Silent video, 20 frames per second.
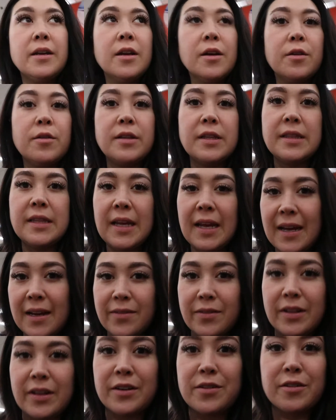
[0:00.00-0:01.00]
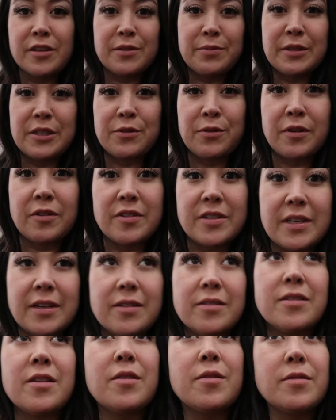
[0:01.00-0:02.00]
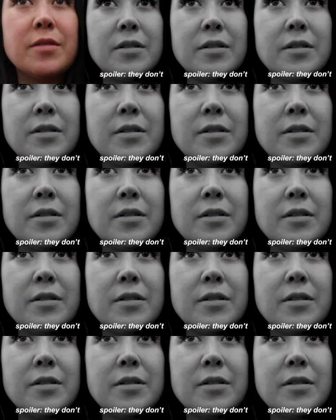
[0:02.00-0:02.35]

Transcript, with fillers: I know that they have a lot of Christmas sweaters here though.